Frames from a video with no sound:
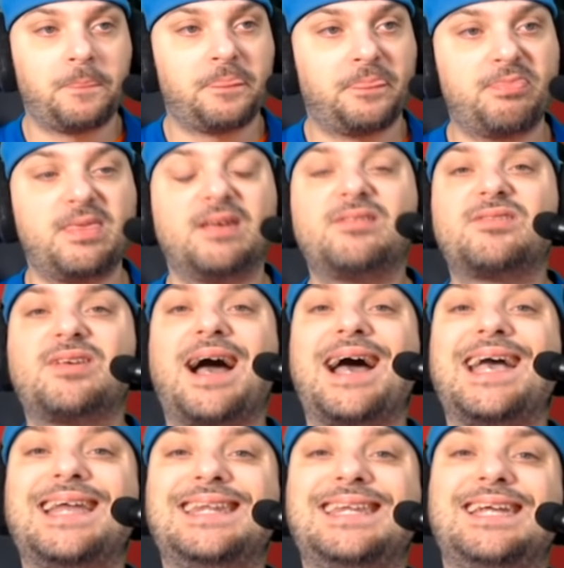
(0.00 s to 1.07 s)
This
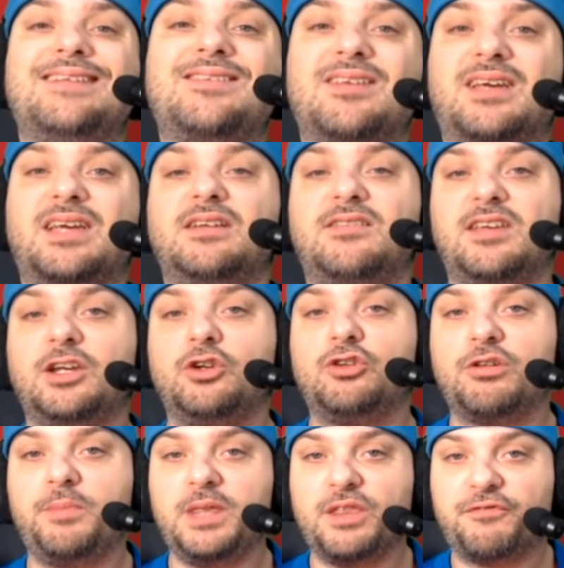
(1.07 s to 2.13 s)
guy needs to continue
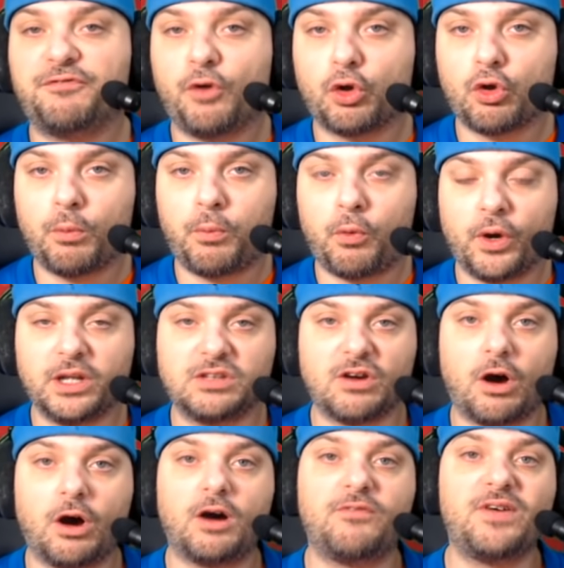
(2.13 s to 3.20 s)
to be the focal point
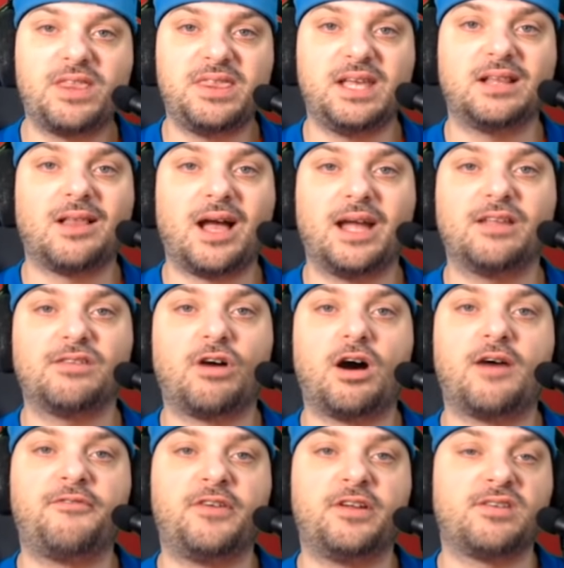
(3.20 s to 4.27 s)
of the Lions
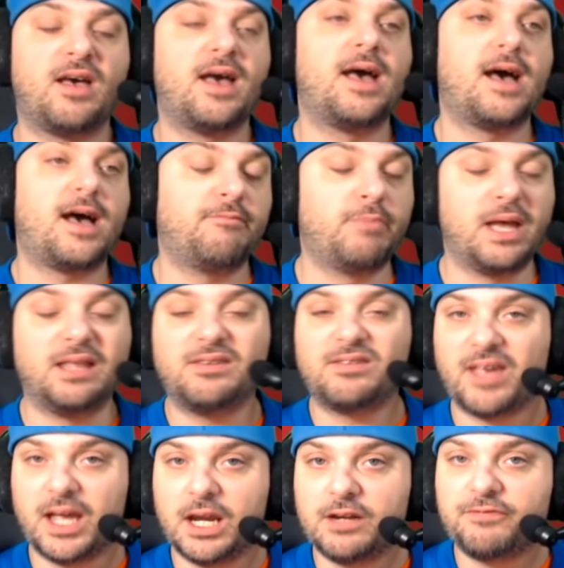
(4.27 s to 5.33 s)
offense. I've been
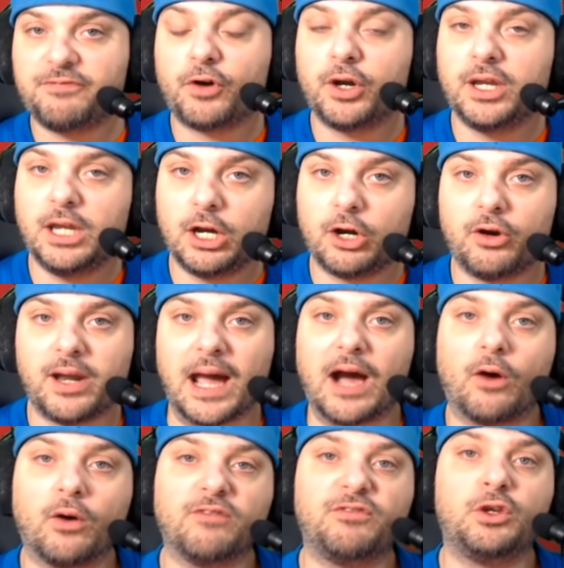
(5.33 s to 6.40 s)
saying it for a year
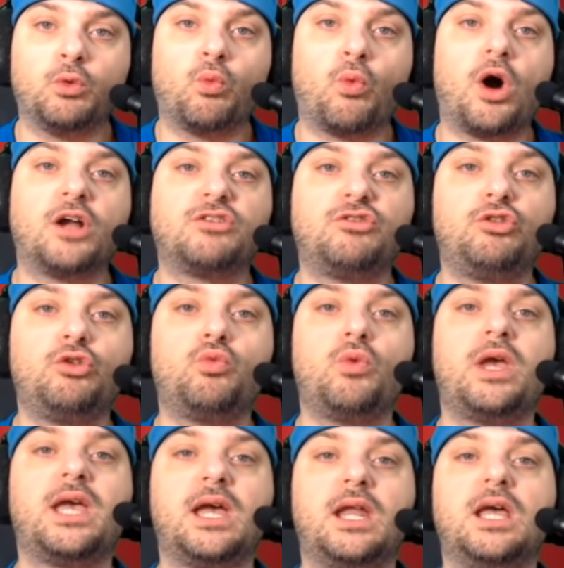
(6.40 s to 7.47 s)
now. If you want to
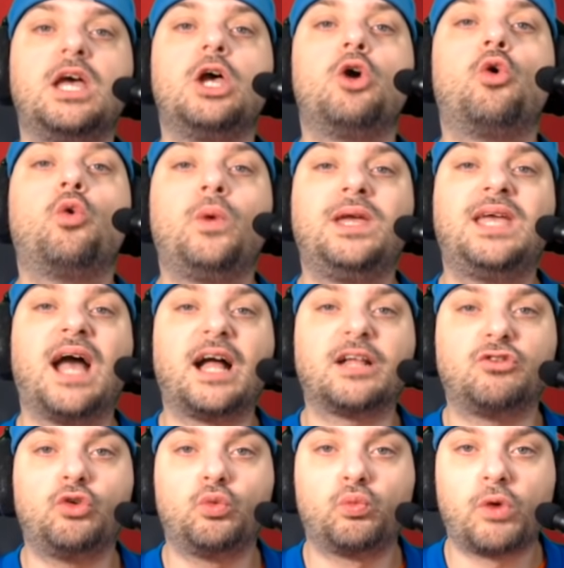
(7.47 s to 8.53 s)
win, we got
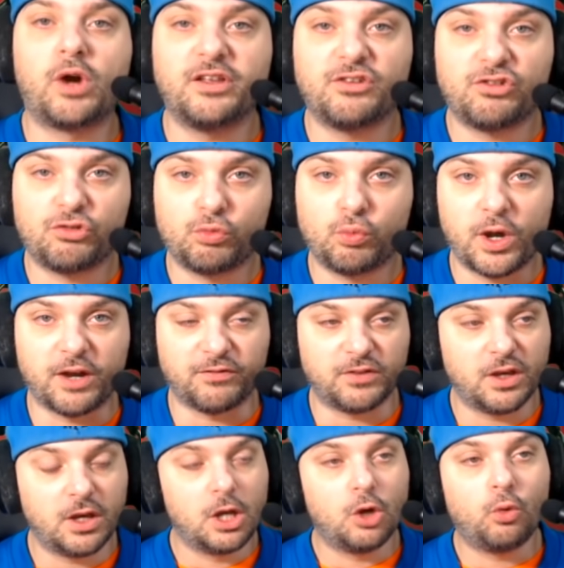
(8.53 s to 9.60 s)
to run Swift.
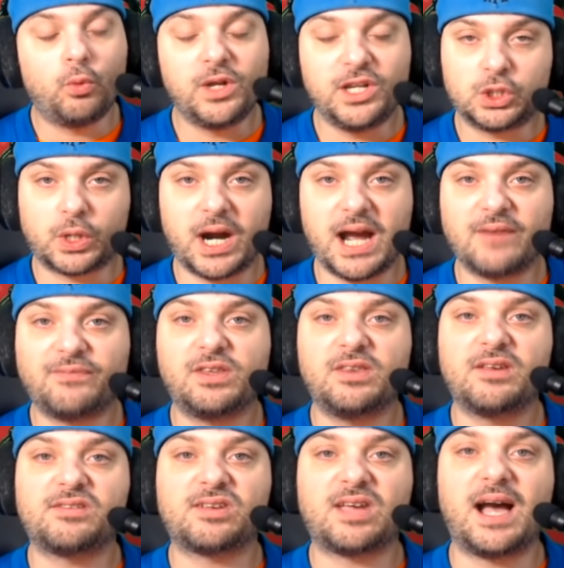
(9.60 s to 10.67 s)
We drafted
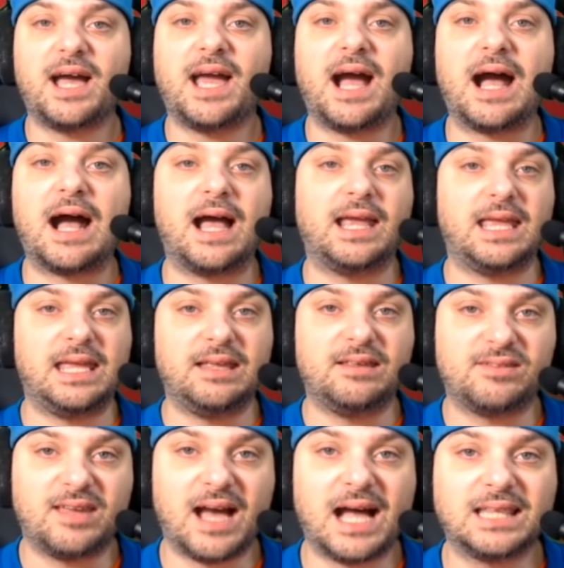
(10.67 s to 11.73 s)
this guy high.
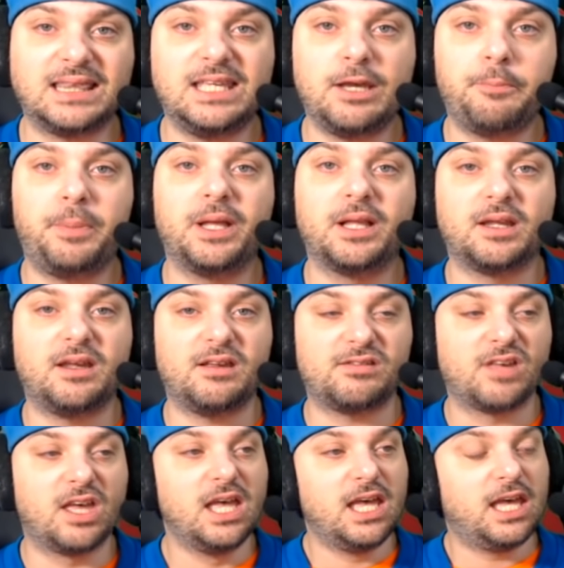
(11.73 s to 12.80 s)
He's got the
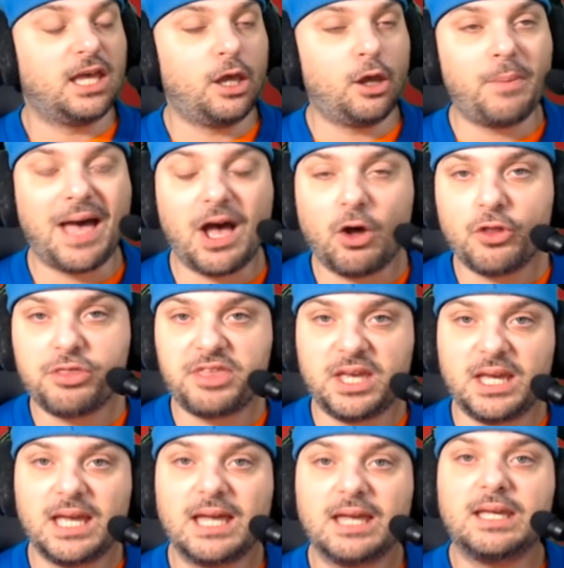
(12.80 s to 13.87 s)
abilities. Him
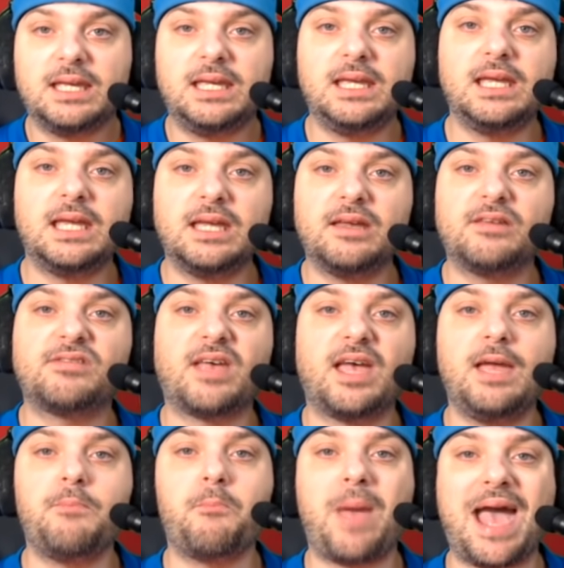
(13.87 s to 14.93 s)
healthy, he is
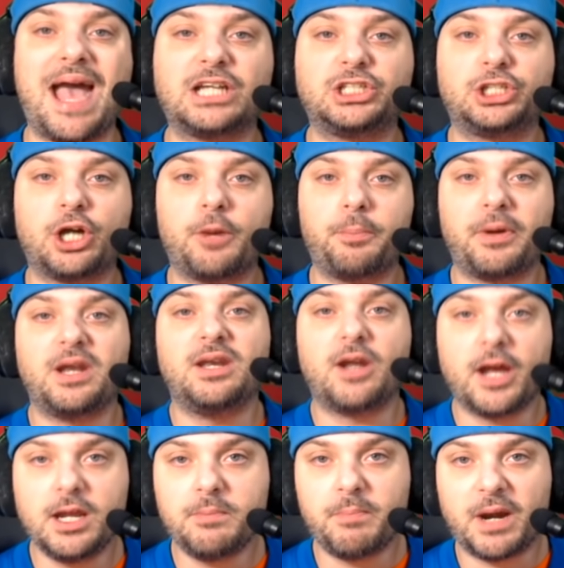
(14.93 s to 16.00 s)
a matchup
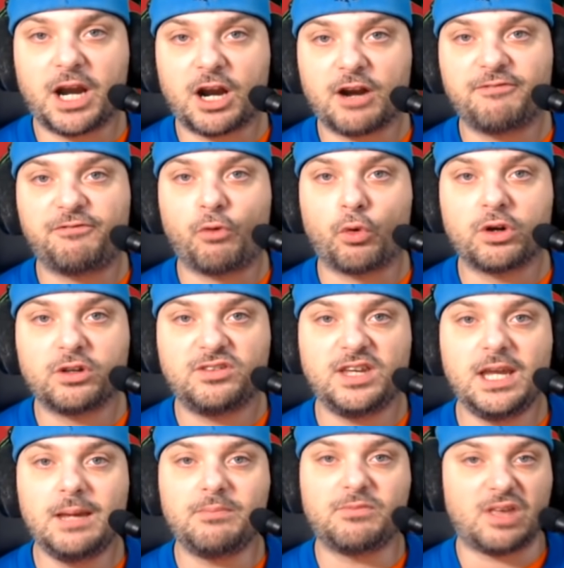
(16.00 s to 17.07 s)
nightmare for
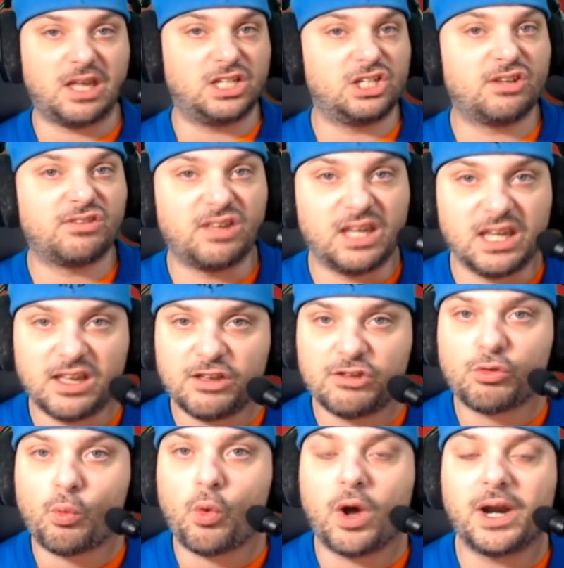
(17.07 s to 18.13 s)
teams. It just
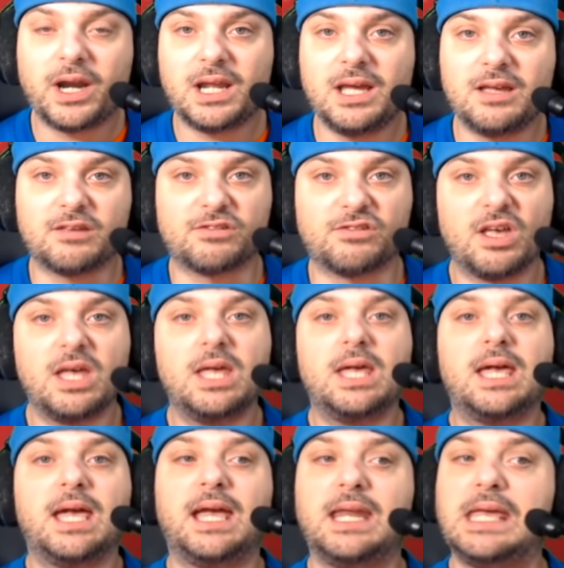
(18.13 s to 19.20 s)
is what it is.
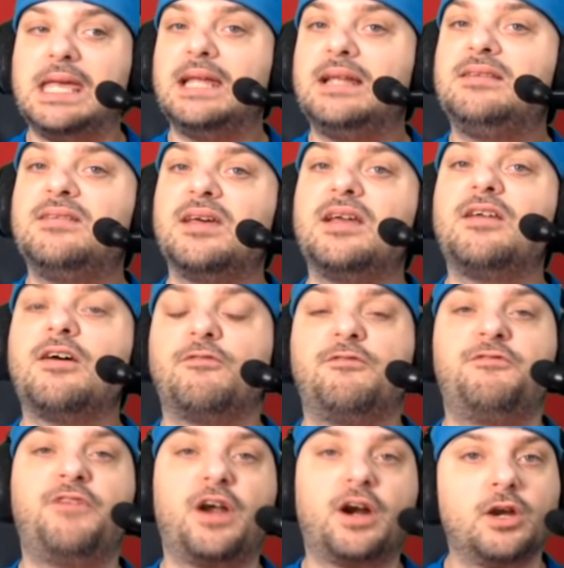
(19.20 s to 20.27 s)
And he did
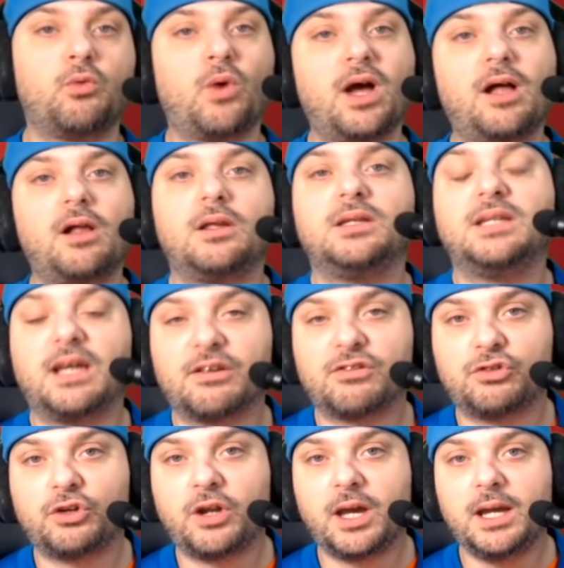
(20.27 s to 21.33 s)
very well
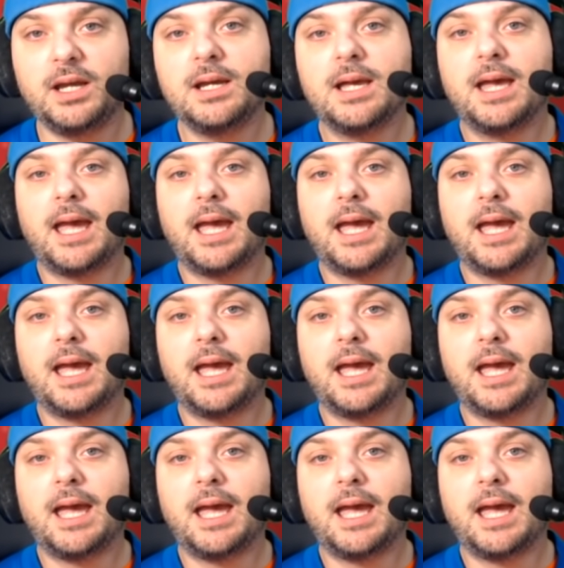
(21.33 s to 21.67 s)
yesterday.